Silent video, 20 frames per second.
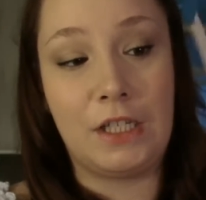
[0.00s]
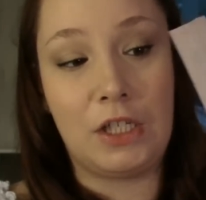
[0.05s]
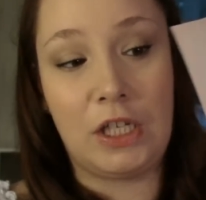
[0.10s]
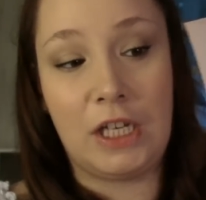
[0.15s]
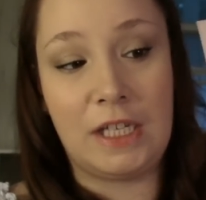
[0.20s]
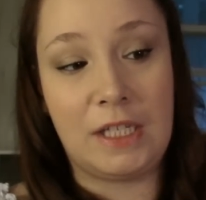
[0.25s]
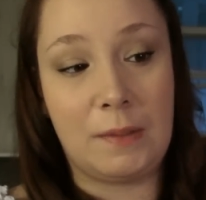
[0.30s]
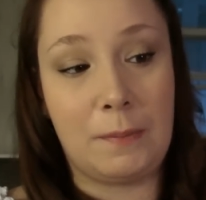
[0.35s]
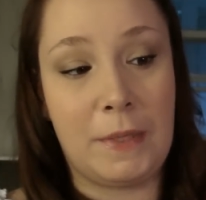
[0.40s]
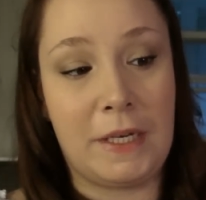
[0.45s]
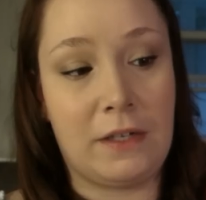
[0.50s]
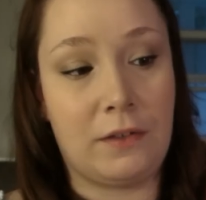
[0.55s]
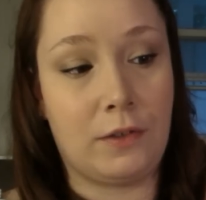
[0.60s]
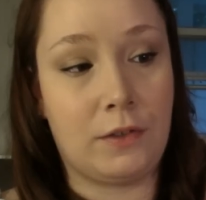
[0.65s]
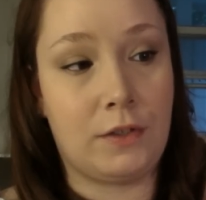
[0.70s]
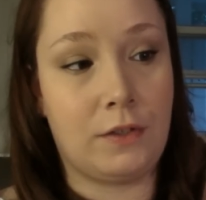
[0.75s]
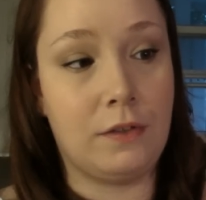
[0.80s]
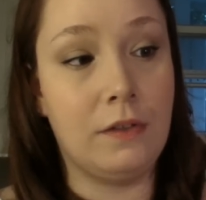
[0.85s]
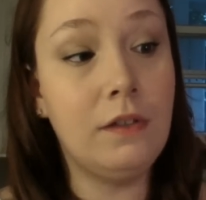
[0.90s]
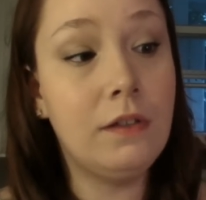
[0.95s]
she has a
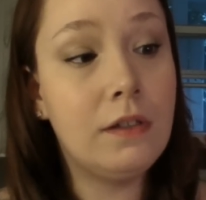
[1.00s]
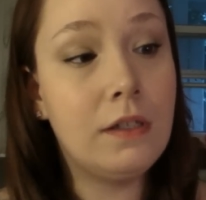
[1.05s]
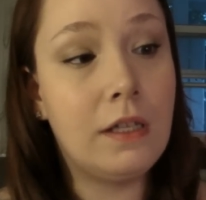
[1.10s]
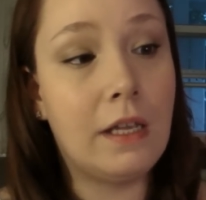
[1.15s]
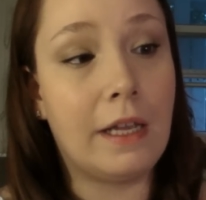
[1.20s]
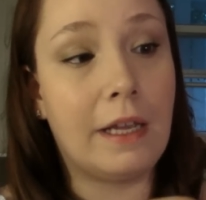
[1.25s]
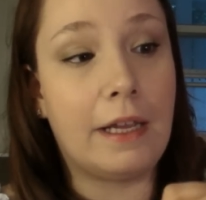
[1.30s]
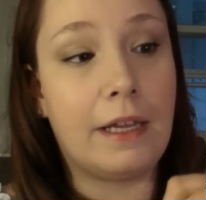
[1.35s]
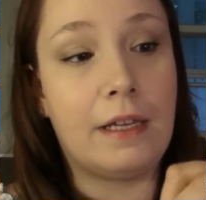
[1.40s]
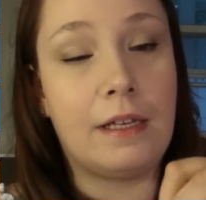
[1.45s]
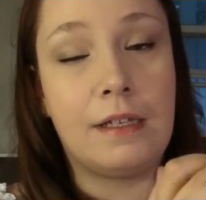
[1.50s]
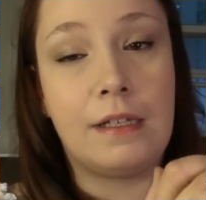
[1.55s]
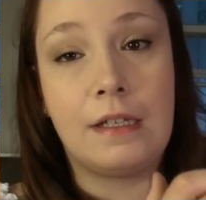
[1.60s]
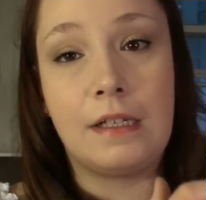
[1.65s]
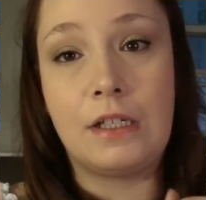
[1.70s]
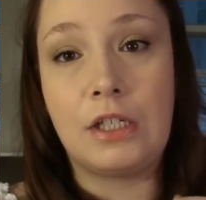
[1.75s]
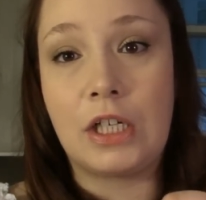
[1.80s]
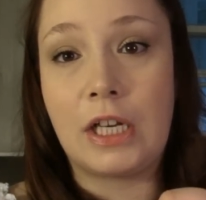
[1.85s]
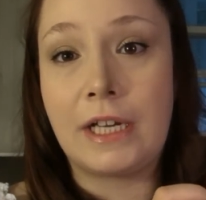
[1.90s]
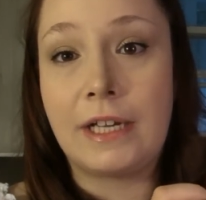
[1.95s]
parasol and
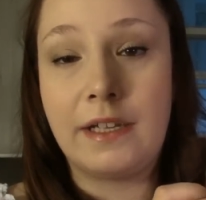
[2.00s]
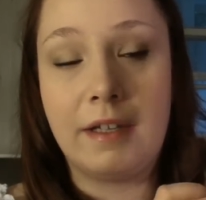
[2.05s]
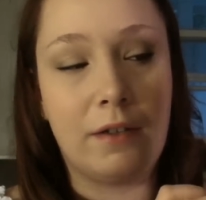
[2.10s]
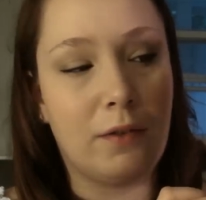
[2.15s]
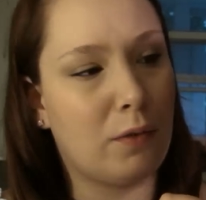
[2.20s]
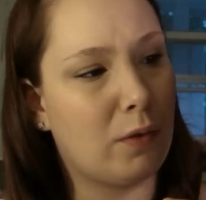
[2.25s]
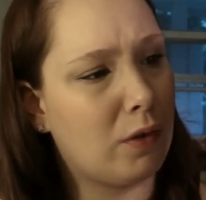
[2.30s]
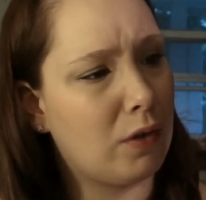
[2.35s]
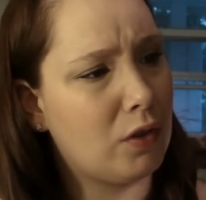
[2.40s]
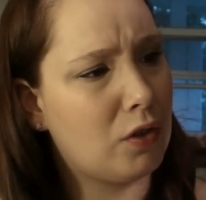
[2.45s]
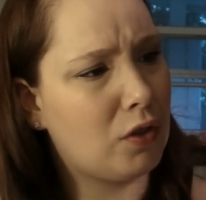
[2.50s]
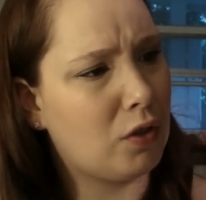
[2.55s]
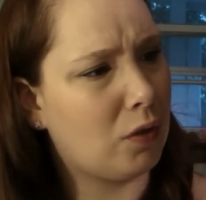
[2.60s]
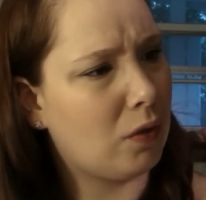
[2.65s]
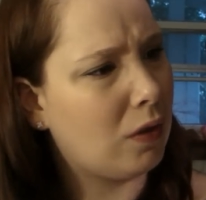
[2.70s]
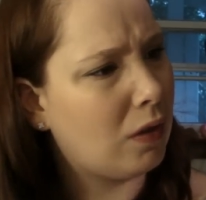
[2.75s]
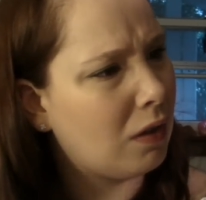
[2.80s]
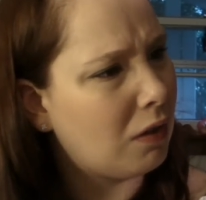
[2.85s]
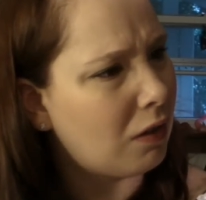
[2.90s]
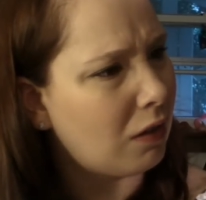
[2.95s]
a jacket or a
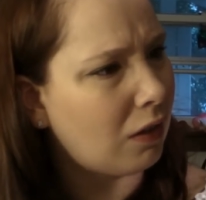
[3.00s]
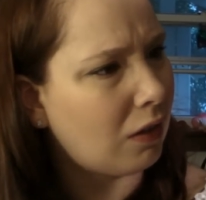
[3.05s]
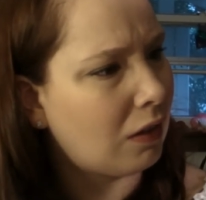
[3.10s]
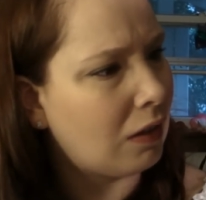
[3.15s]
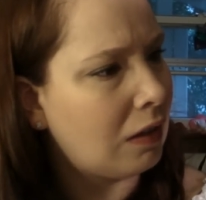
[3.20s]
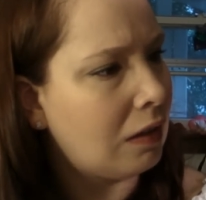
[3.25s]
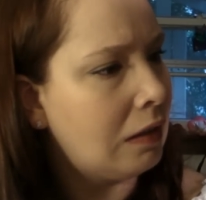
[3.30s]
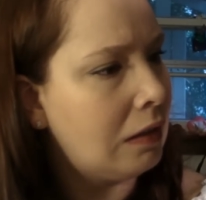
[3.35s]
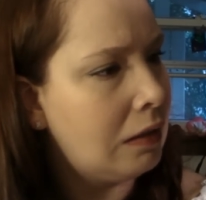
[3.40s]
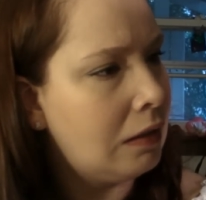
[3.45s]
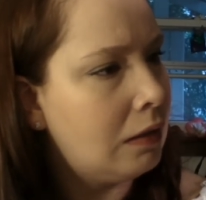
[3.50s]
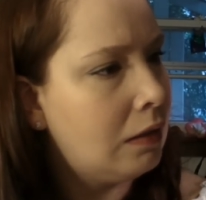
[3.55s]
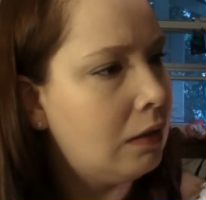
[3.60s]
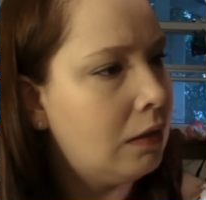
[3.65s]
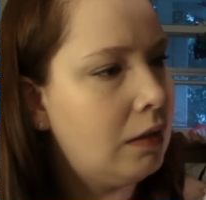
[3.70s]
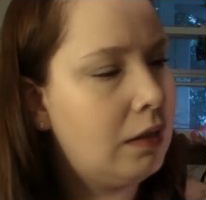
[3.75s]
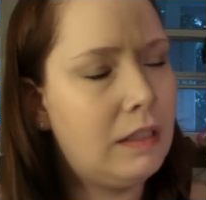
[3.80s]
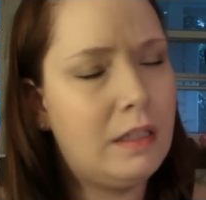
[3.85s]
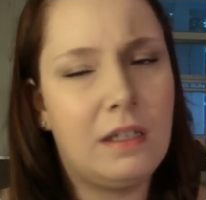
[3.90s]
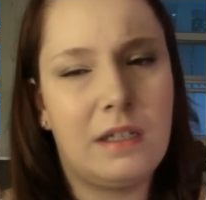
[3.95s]
shawl or
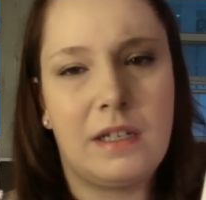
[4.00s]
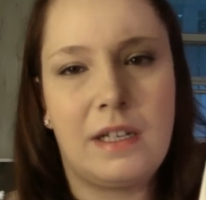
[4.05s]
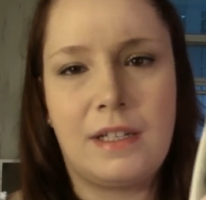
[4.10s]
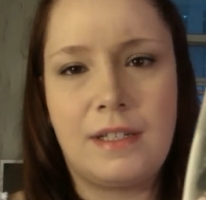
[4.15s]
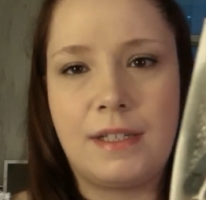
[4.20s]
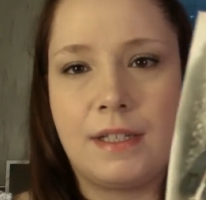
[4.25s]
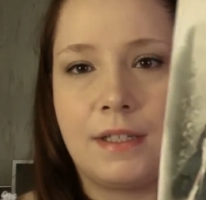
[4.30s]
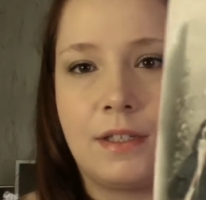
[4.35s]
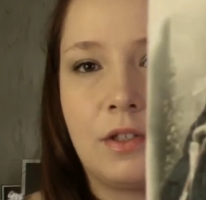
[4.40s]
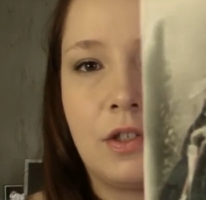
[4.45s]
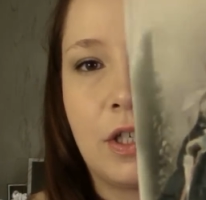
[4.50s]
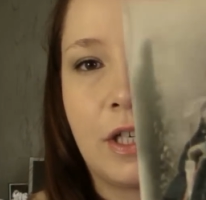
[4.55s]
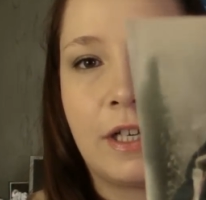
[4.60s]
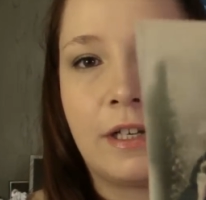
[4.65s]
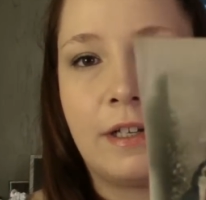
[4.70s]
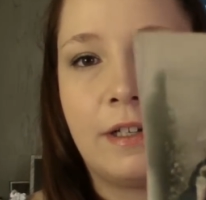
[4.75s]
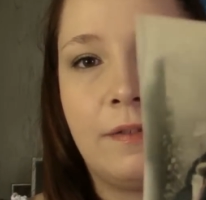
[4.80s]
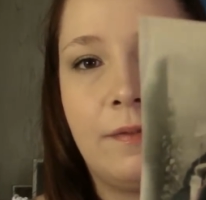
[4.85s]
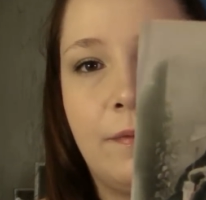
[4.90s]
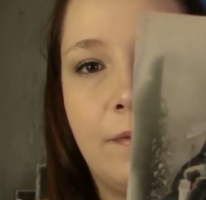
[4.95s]
I guess that's a
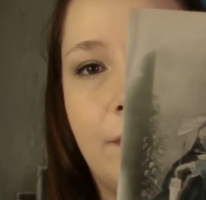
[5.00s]
jacket.